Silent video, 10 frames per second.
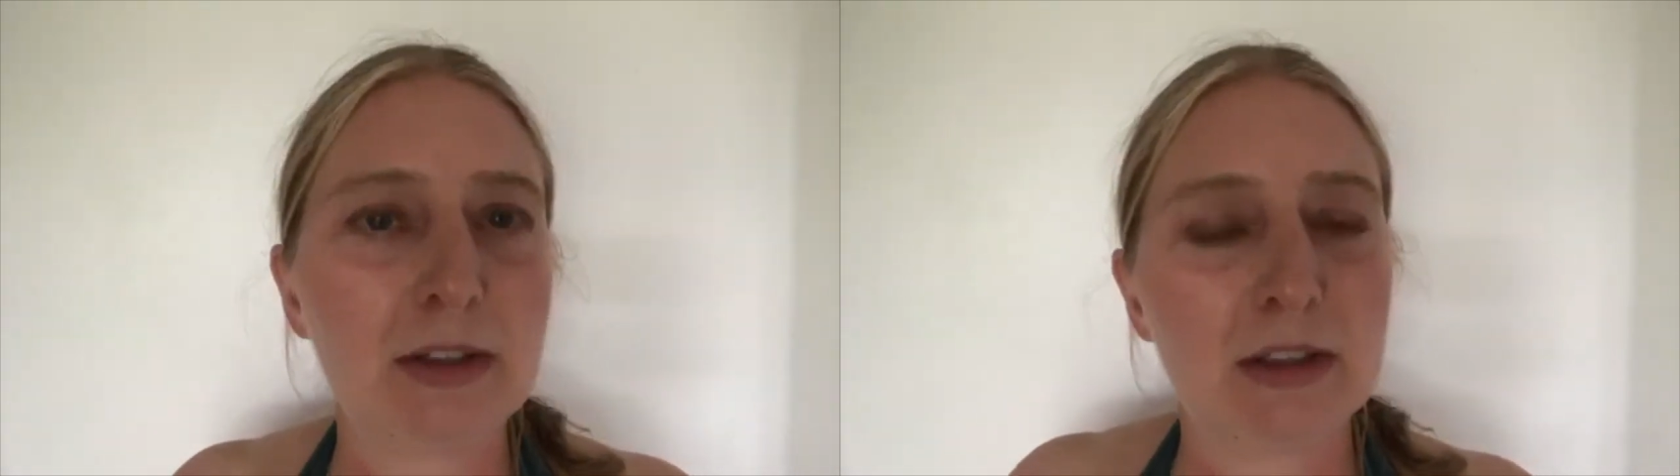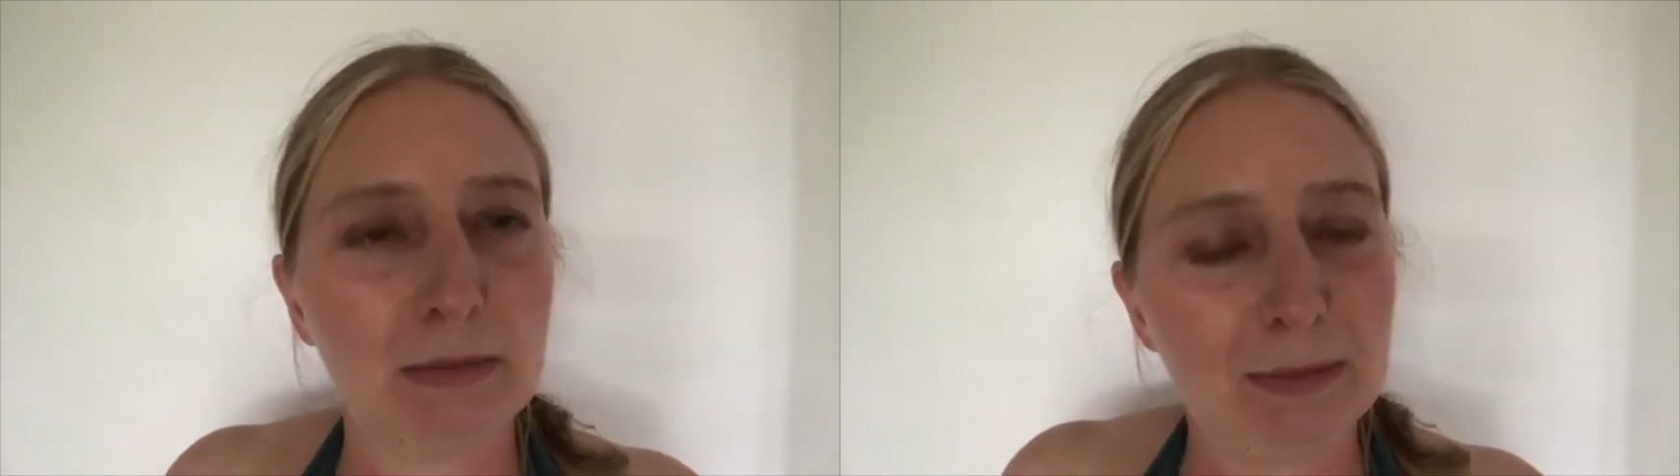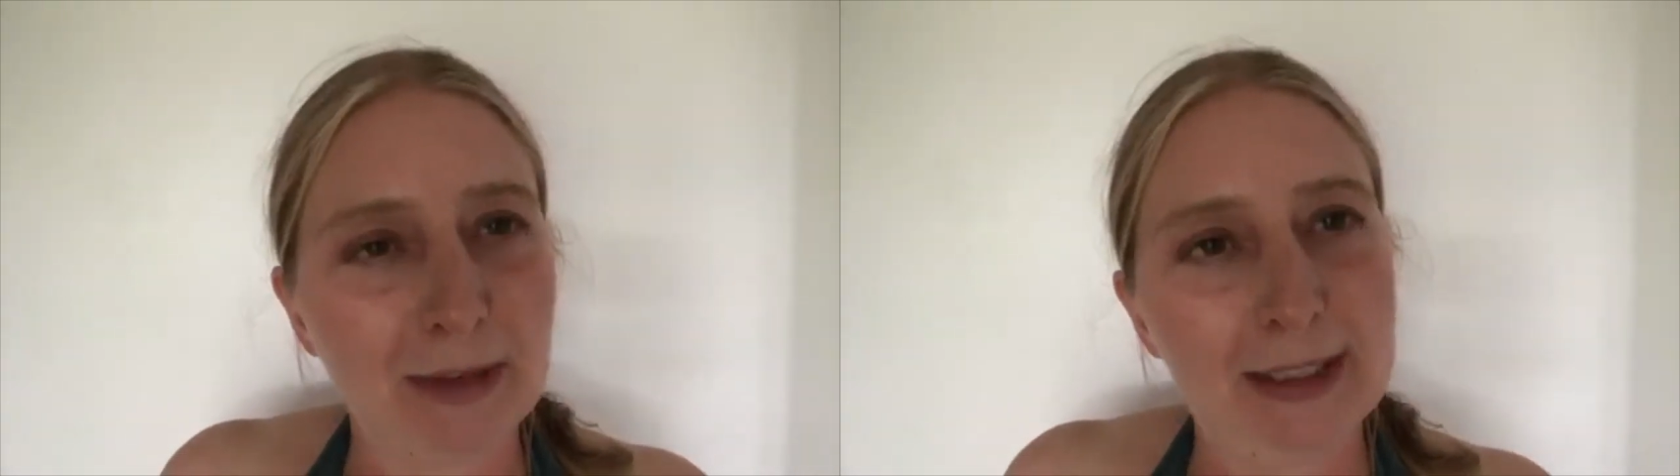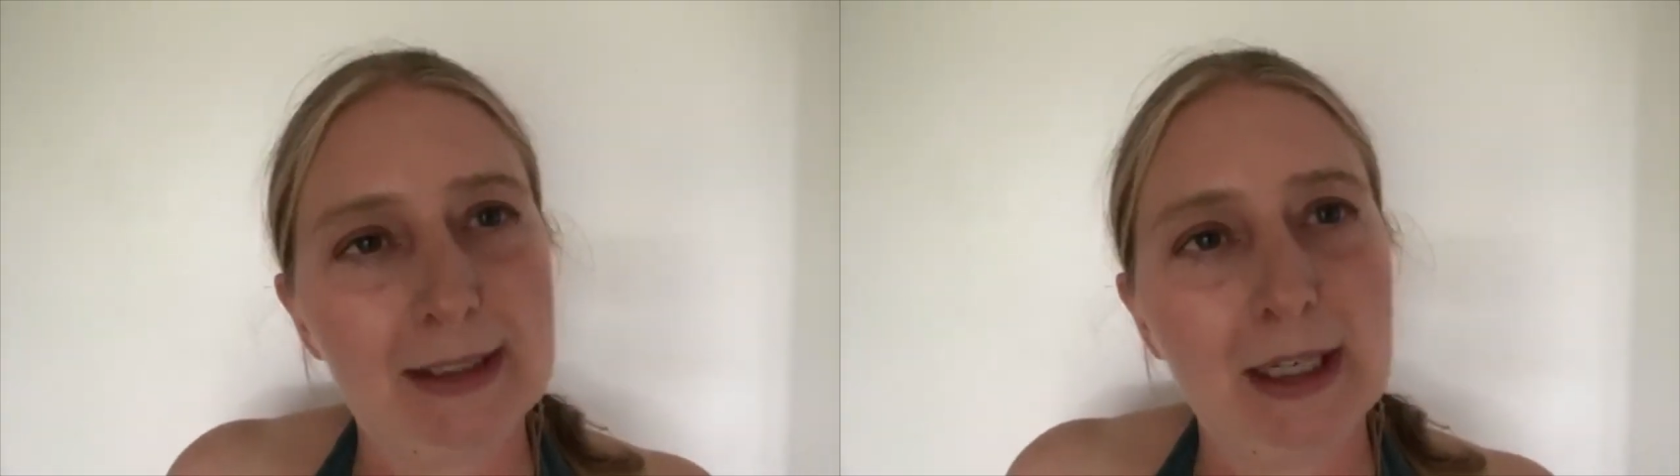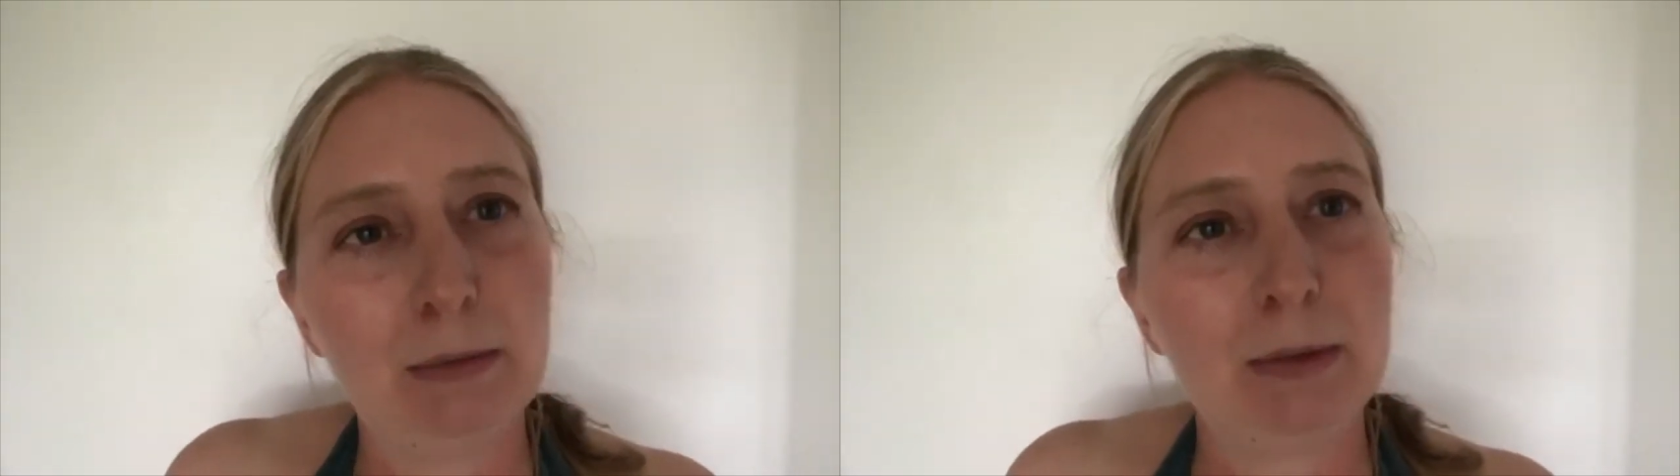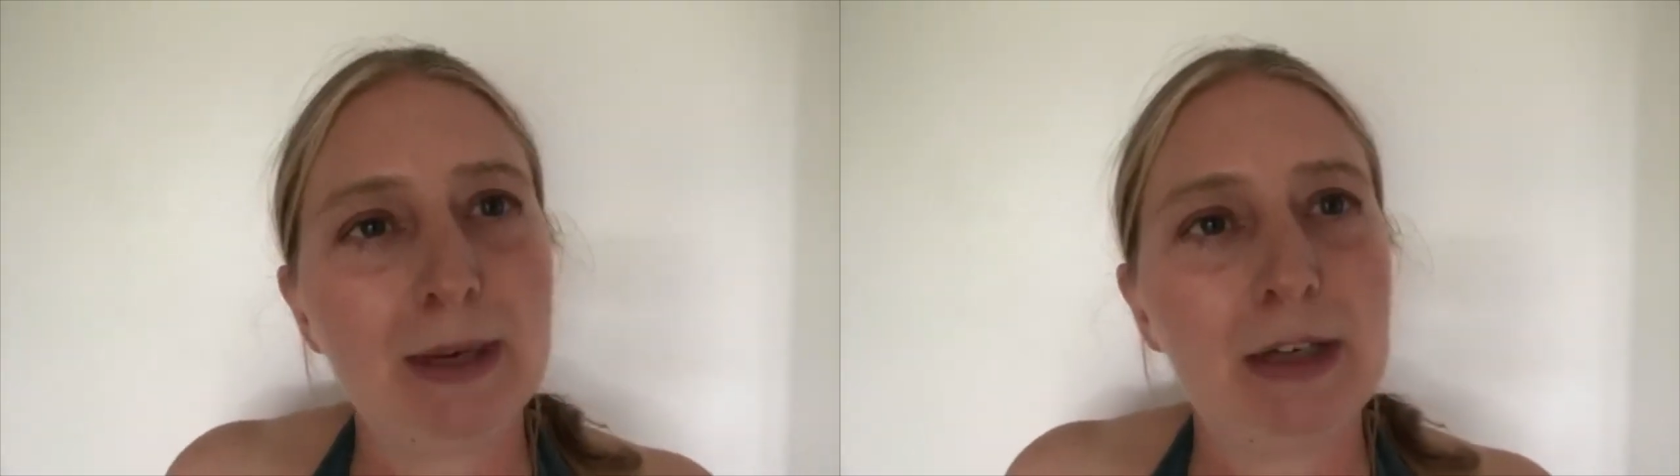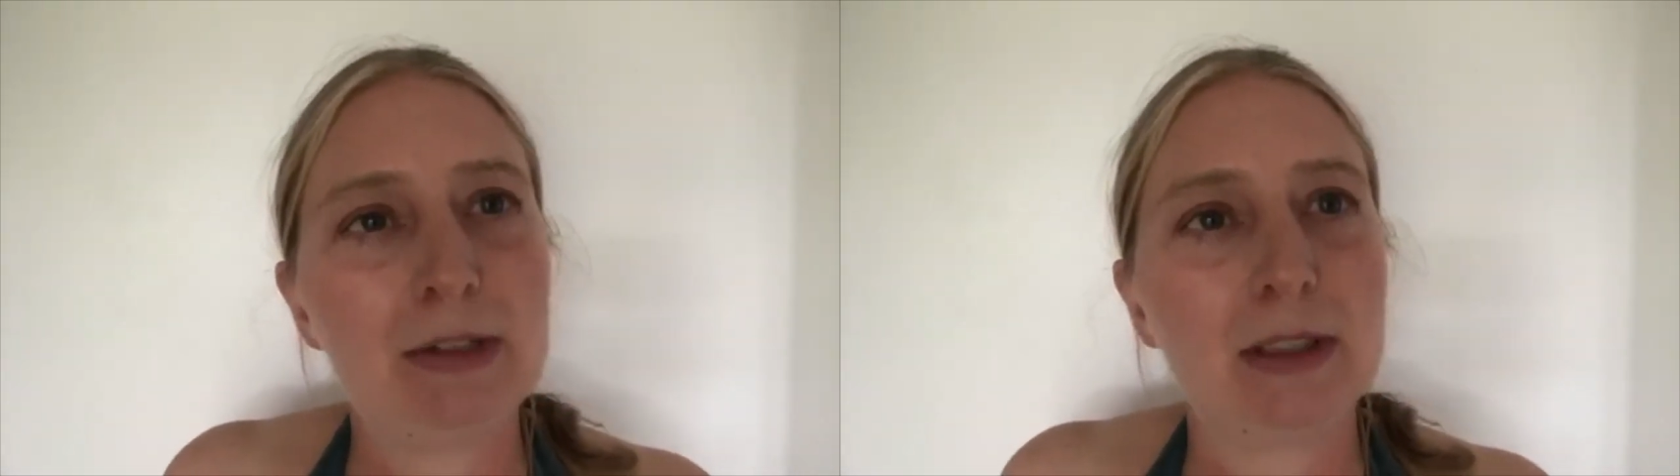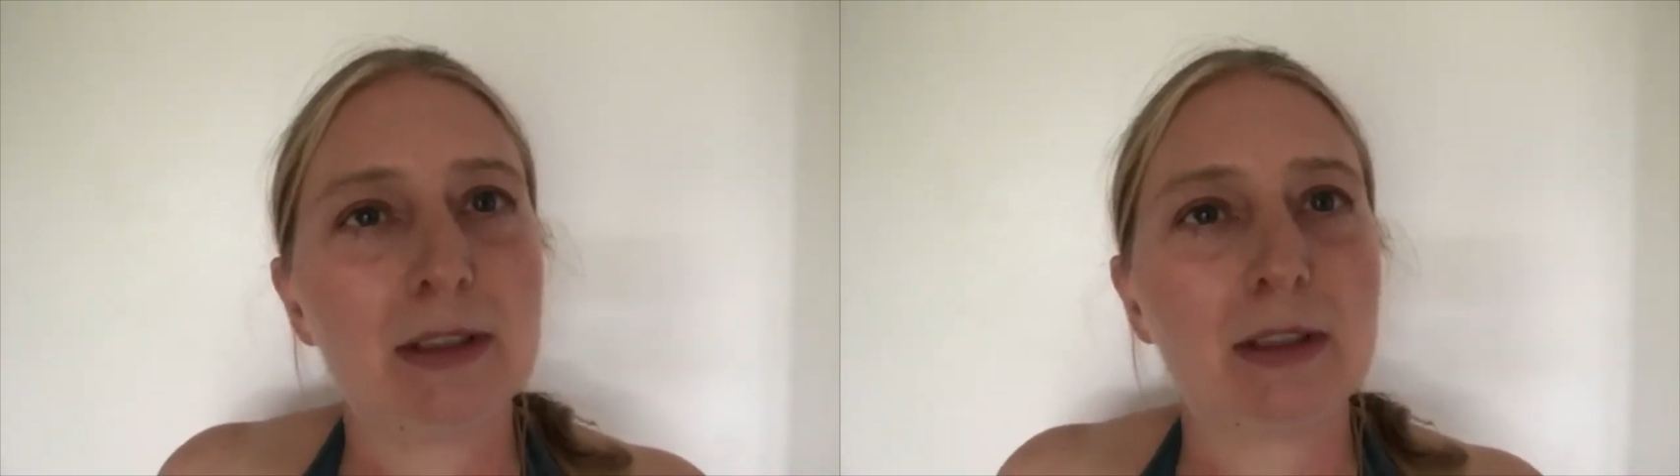Some of my team were made
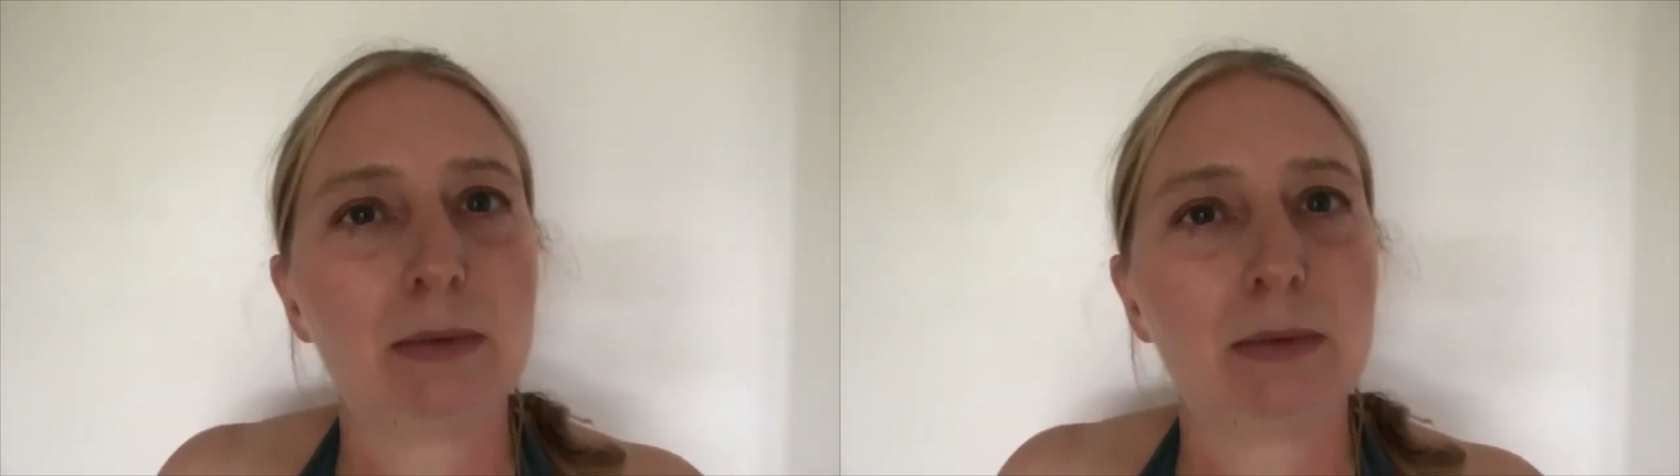redundant,